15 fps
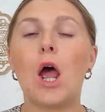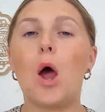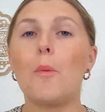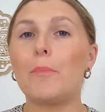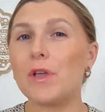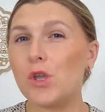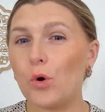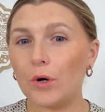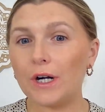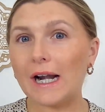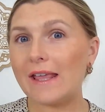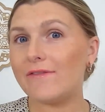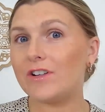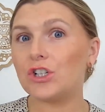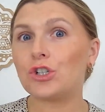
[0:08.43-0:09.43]
but you're not
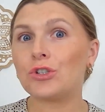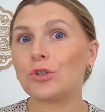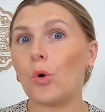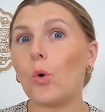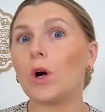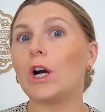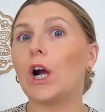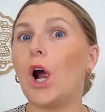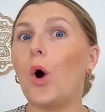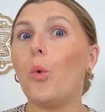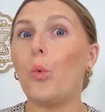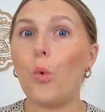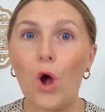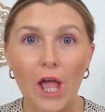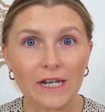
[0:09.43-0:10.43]
even sure
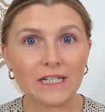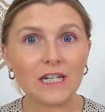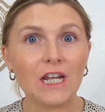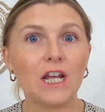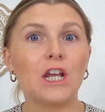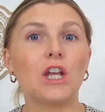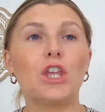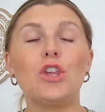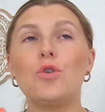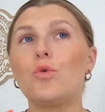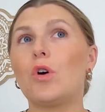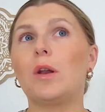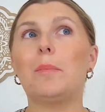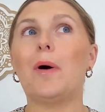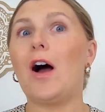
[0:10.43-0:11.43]
what you
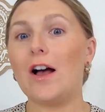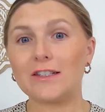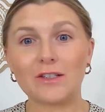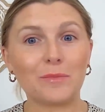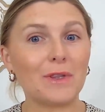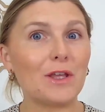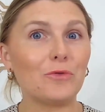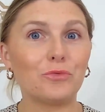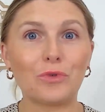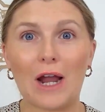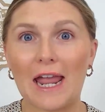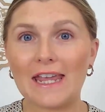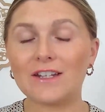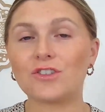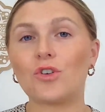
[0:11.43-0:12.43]
could possibly
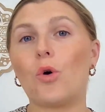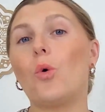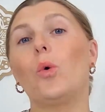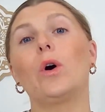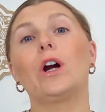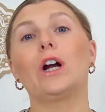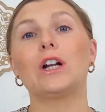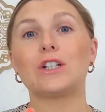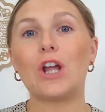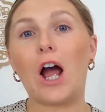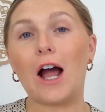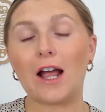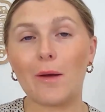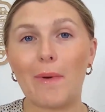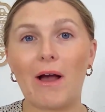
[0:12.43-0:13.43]
write or
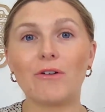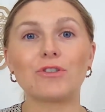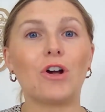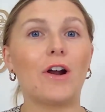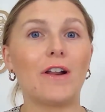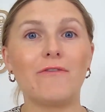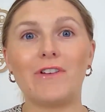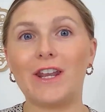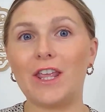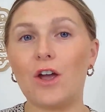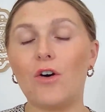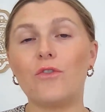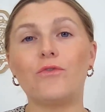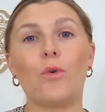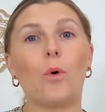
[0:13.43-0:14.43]
talk about on a video
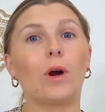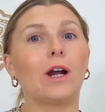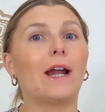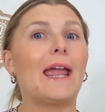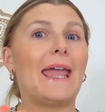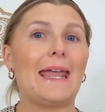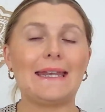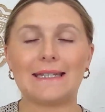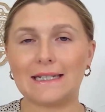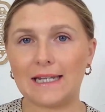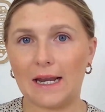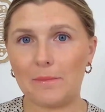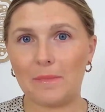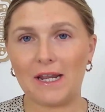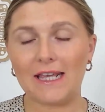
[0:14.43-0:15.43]
for 8 to
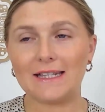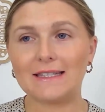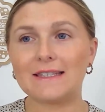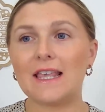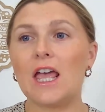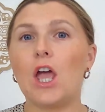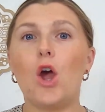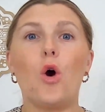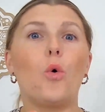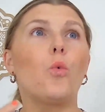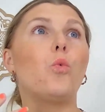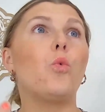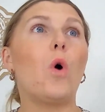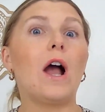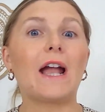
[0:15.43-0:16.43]
10 minutes,
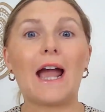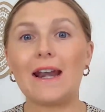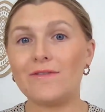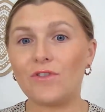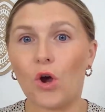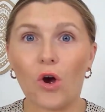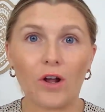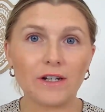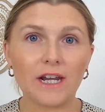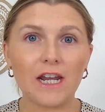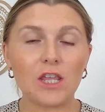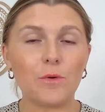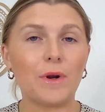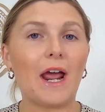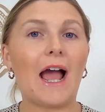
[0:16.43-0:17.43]
what kind of content
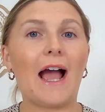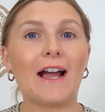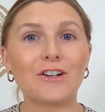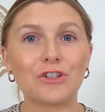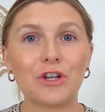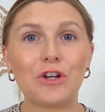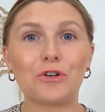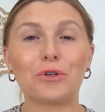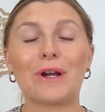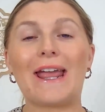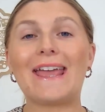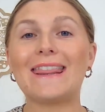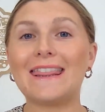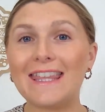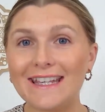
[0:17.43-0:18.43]
you would actually
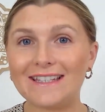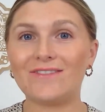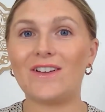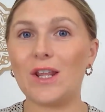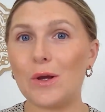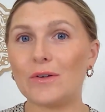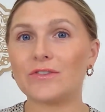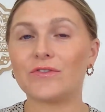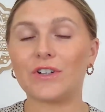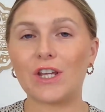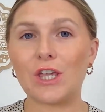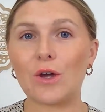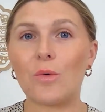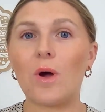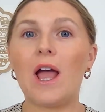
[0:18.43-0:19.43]
create, this video is for
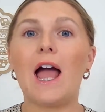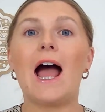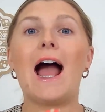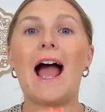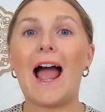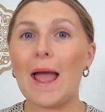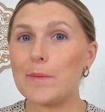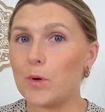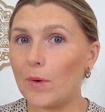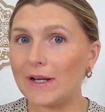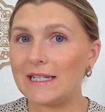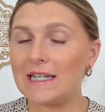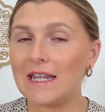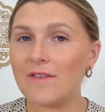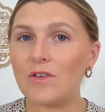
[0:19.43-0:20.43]
you. I'm going
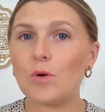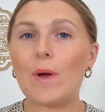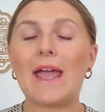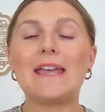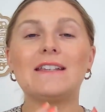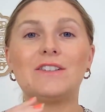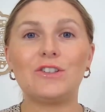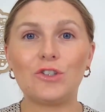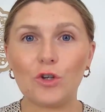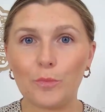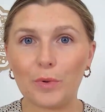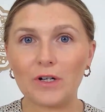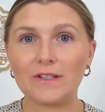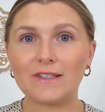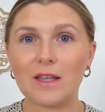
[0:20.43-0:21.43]
to give you a
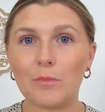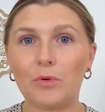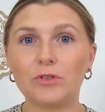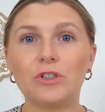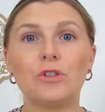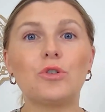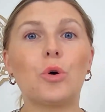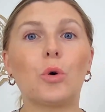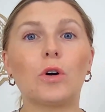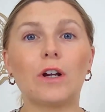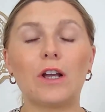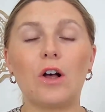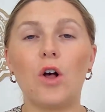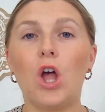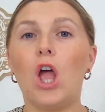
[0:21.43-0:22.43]
super simple
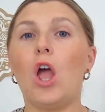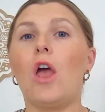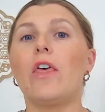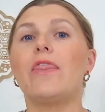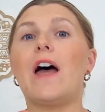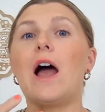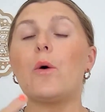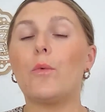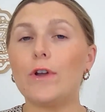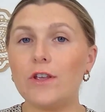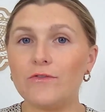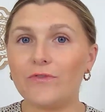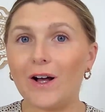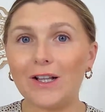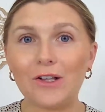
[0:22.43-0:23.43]
tutorial that when you
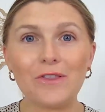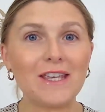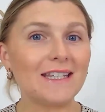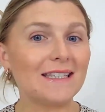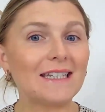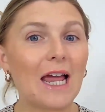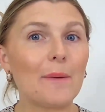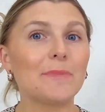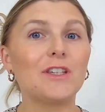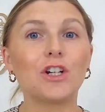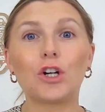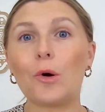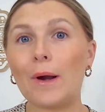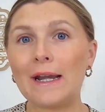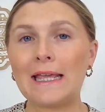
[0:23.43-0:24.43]
follow these steps, you're
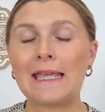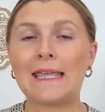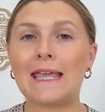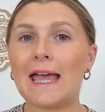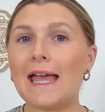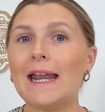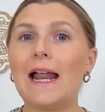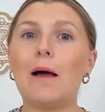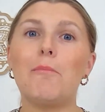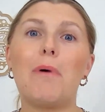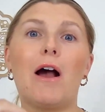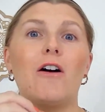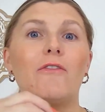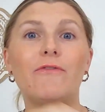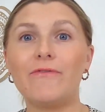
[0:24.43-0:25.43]
going to get
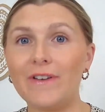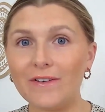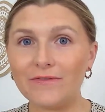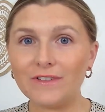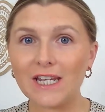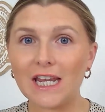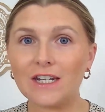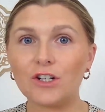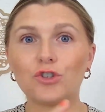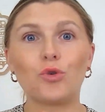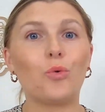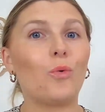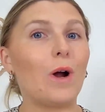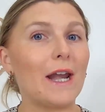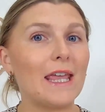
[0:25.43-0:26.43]
about 15 to
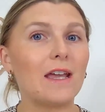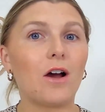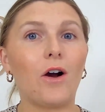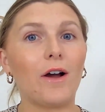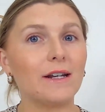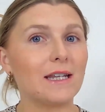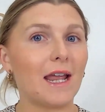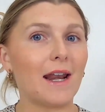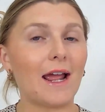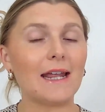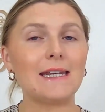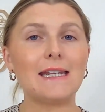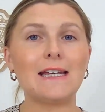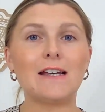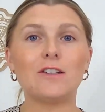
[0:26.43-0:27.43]
20 content
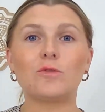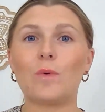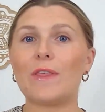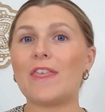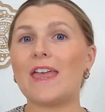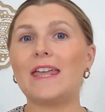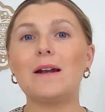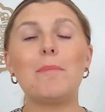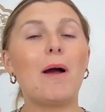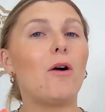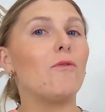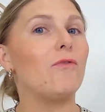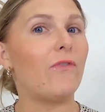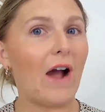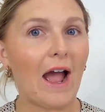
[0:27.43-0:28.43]
ideas within about
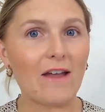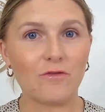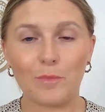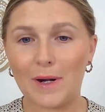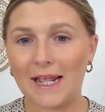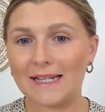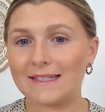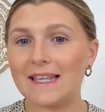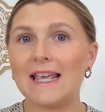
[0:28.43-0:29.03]
5 minutes.